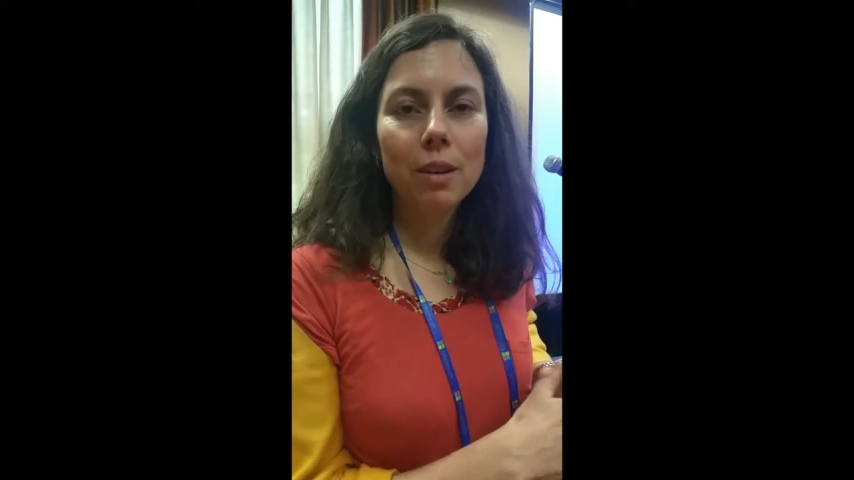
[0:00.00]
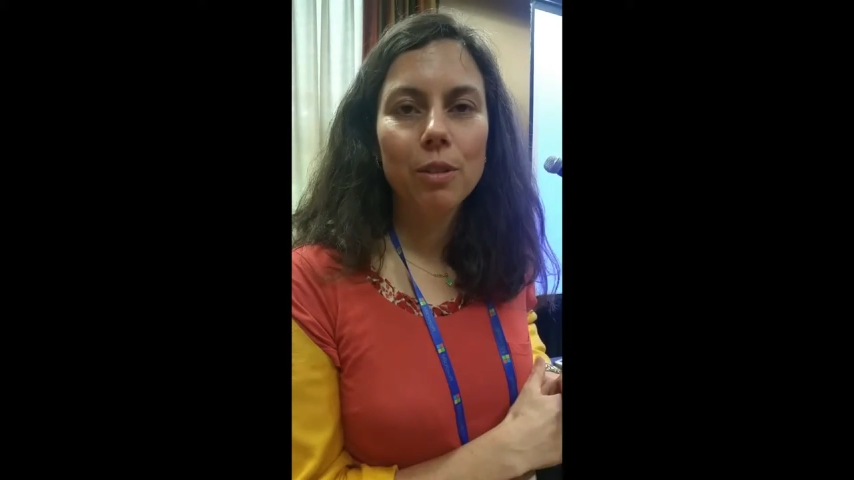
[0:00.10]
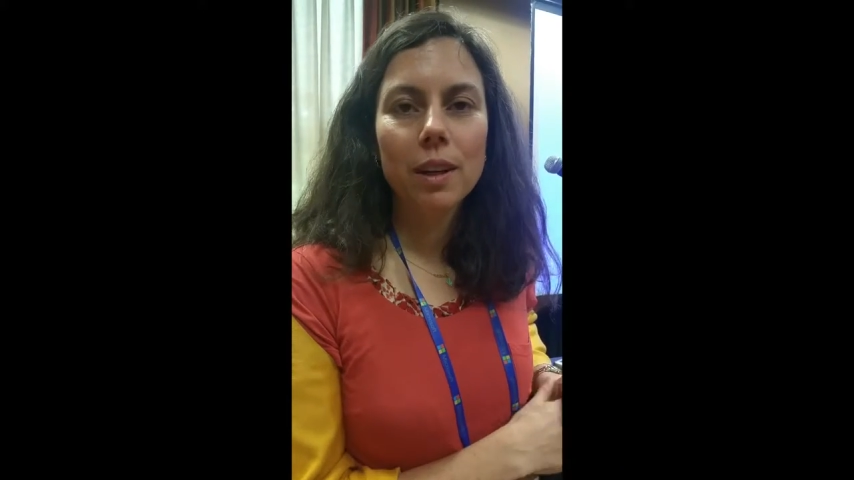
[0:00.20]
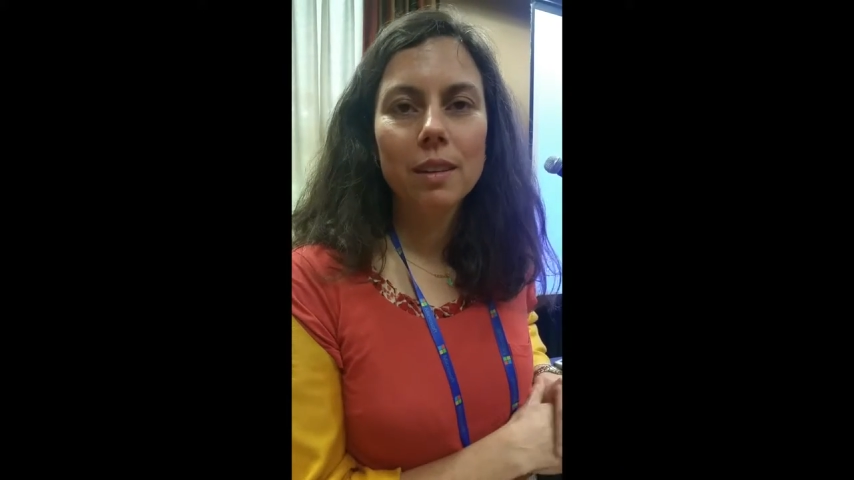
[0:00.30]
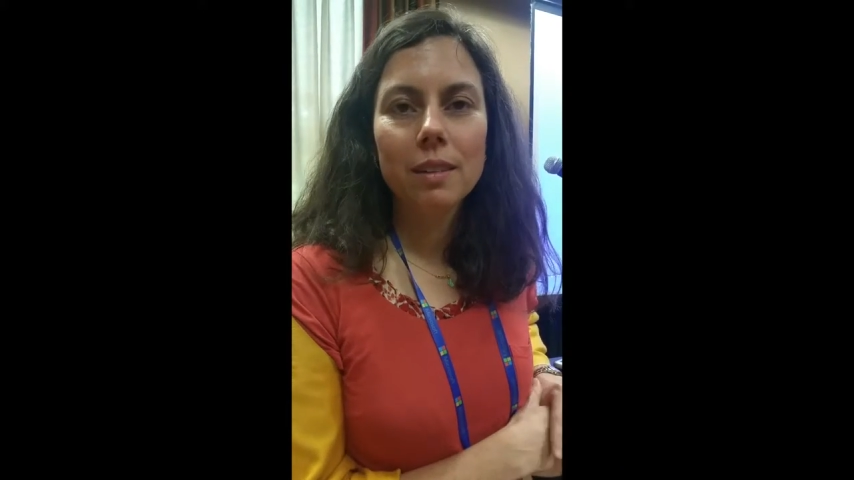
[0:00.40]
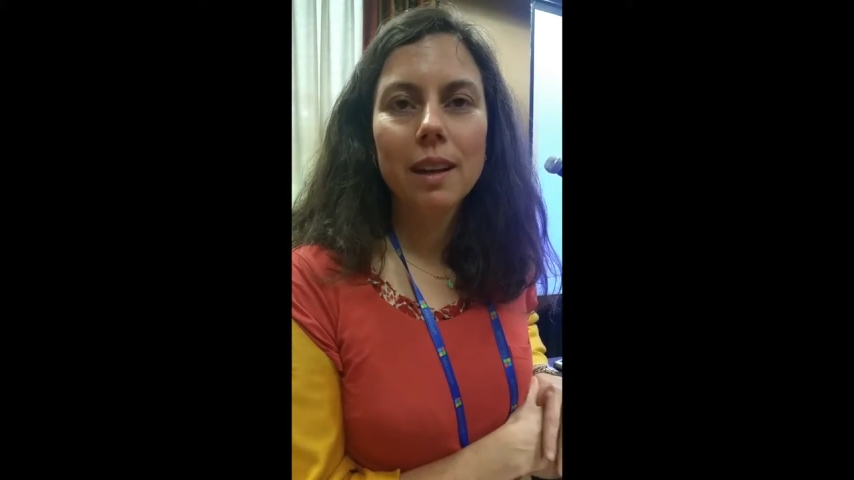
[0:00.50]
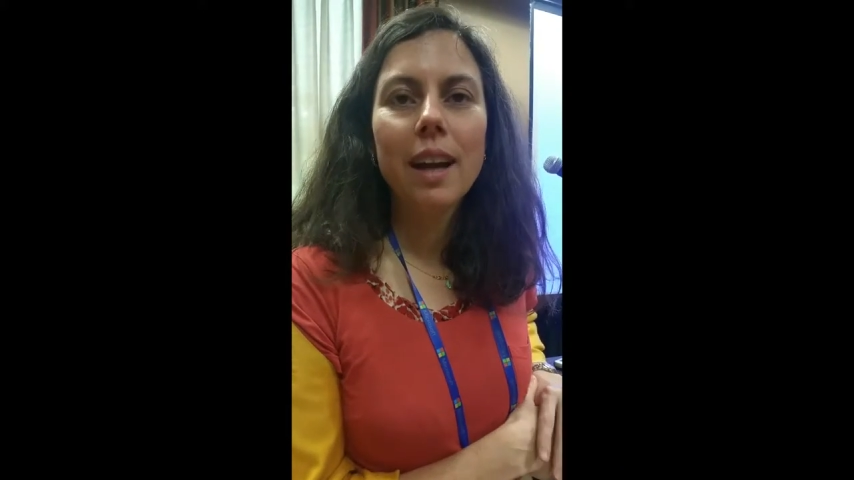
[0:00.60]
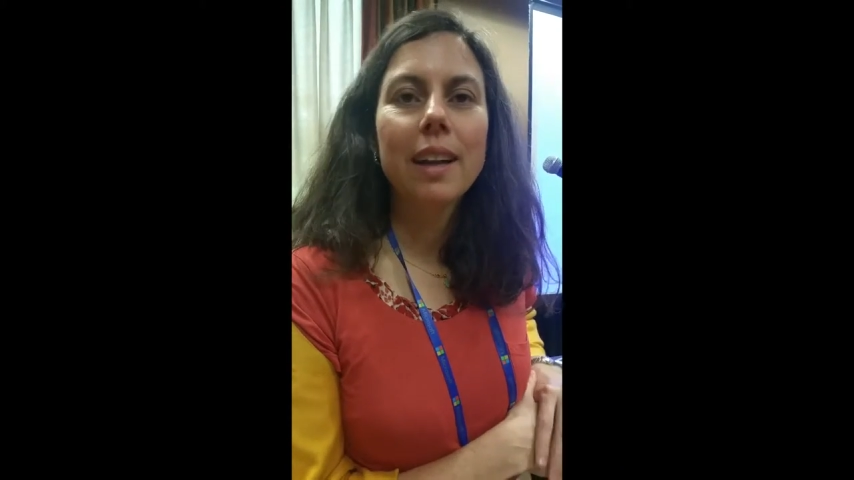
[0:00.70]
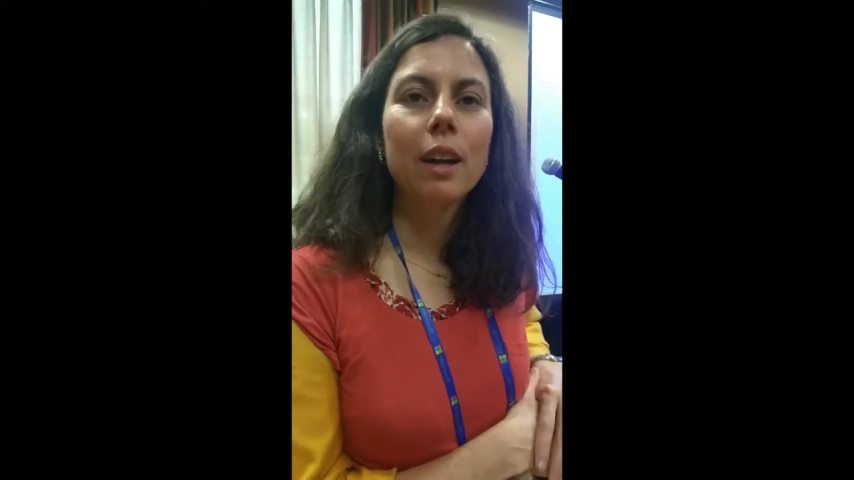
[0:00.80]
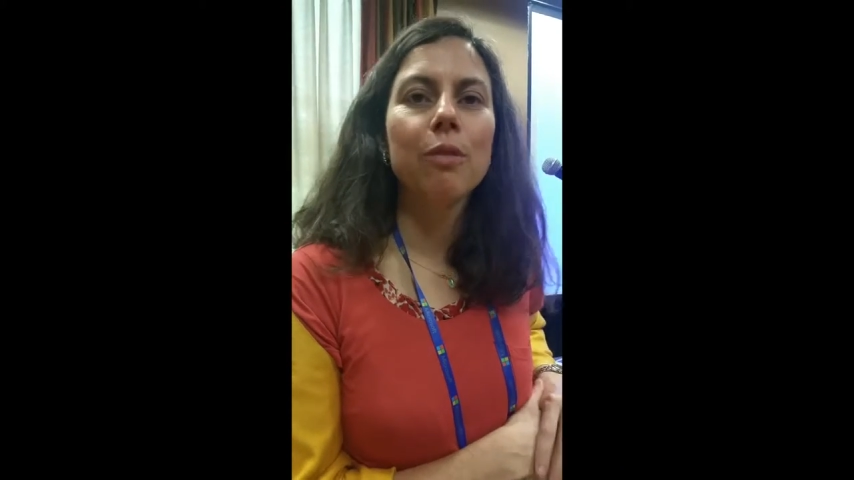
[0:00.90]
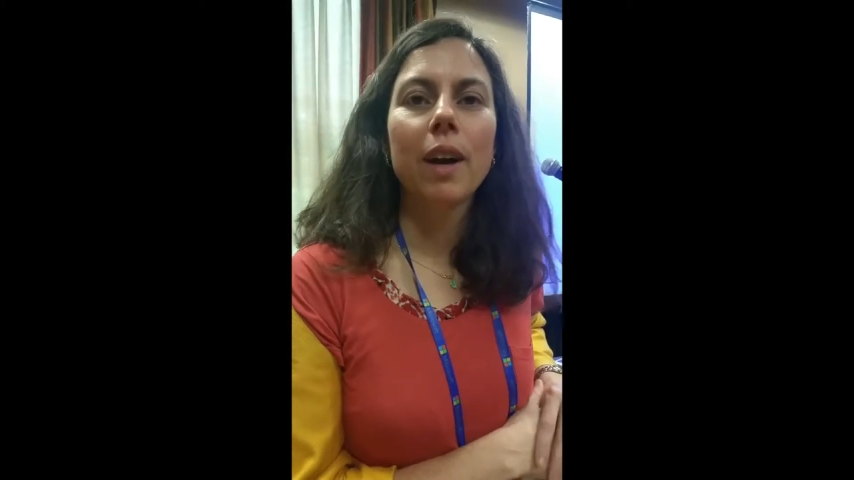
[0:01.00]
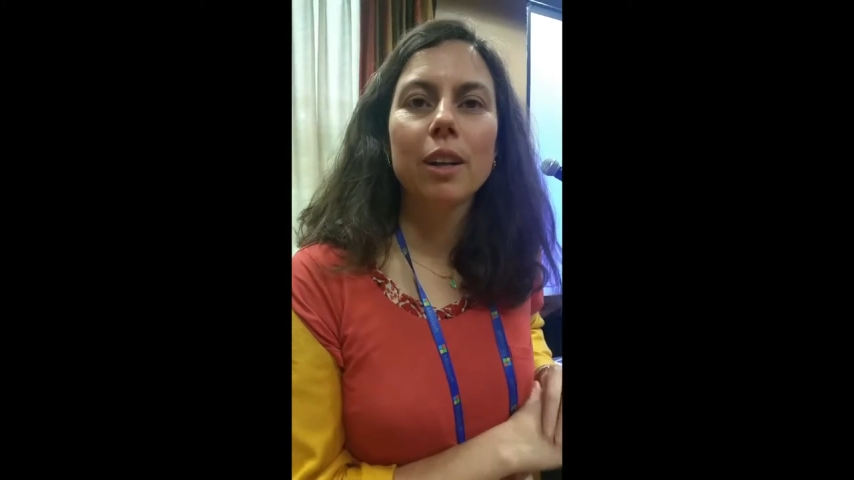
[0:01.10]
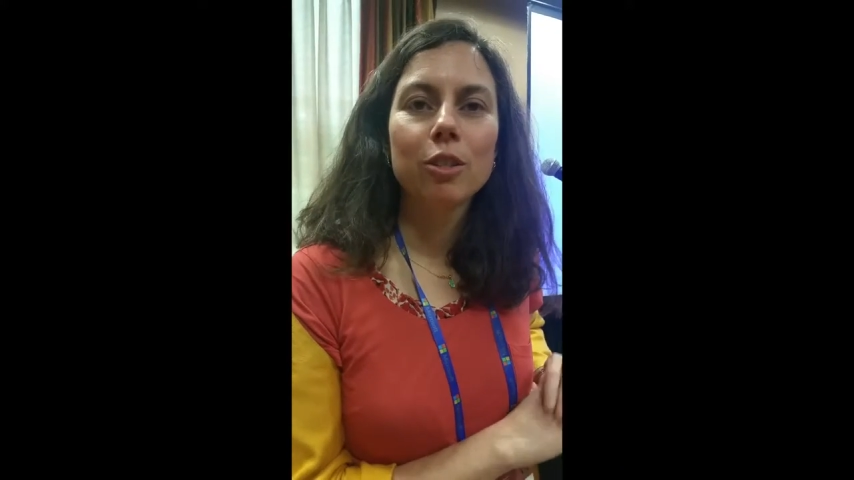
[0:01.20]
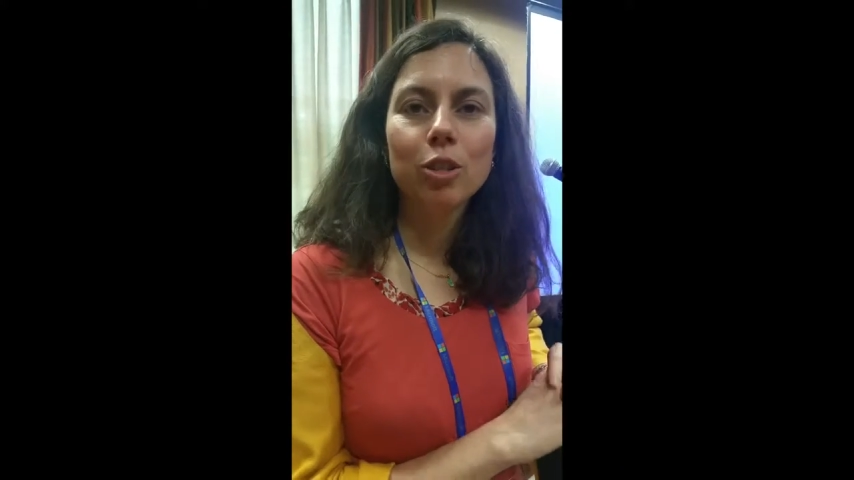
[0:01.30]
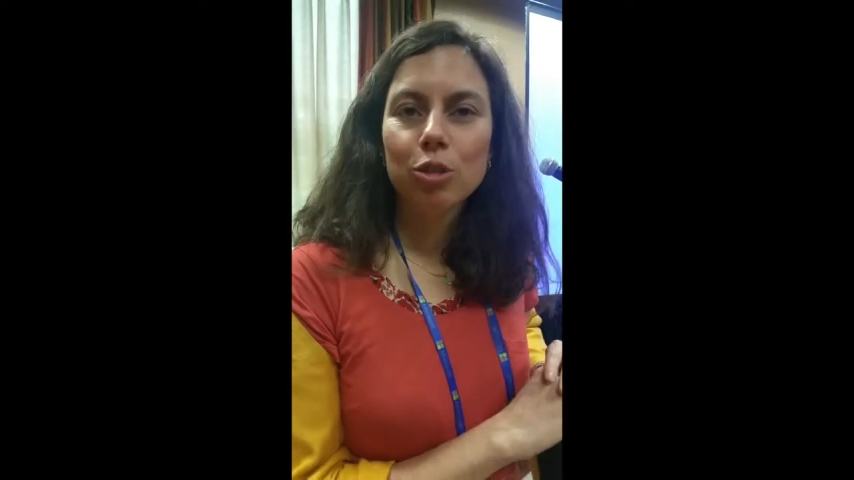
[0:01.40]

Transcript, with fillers: different identifiers.